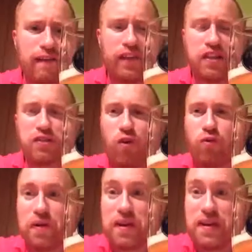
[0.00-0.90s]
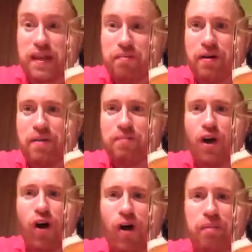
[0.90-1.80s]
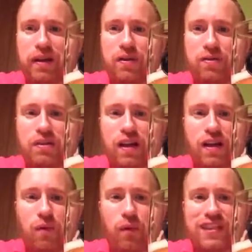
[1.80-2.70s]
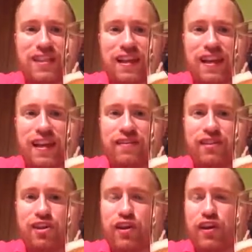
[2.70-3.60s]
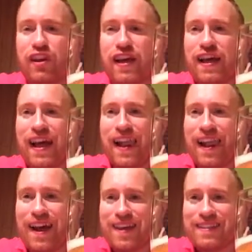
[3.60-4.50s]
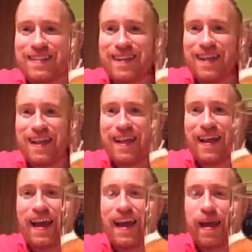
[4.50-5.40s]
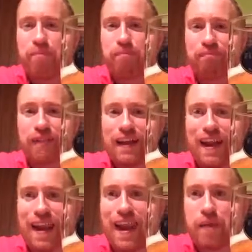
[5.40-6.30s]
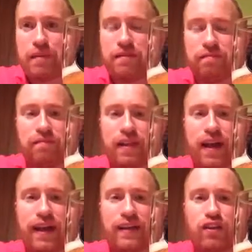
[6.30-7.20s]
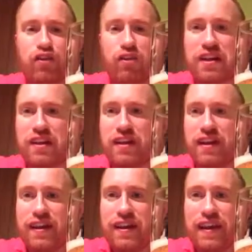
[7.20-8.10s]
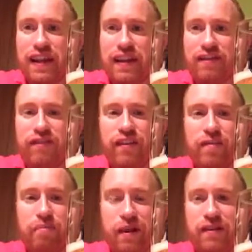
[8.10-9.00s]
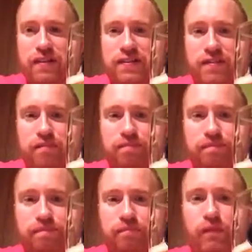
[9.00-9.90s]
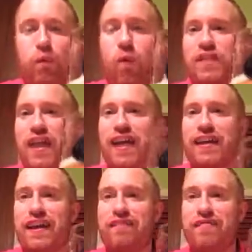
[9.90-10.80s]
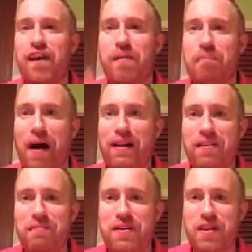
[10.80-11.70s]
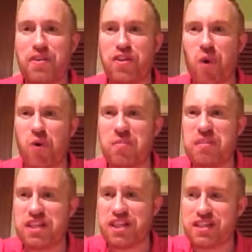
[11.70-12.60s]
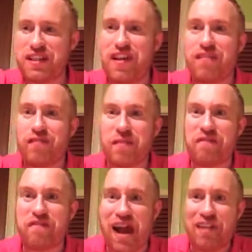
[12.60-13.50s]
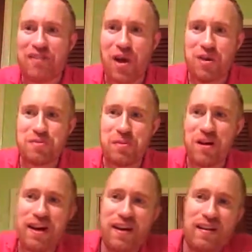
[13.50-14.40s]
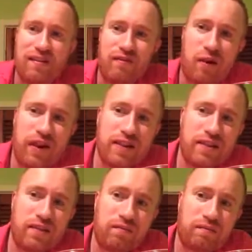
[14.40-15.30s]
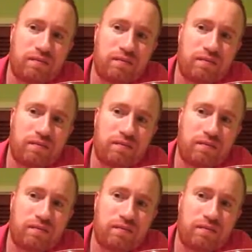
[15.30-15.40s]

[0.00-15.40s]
Finished off with deep hoppy notes, which leads to a lasting lemon and green leaf bitterness. What do I give Malcolm, the Northern Magician from the 5 Towns Brewery, for his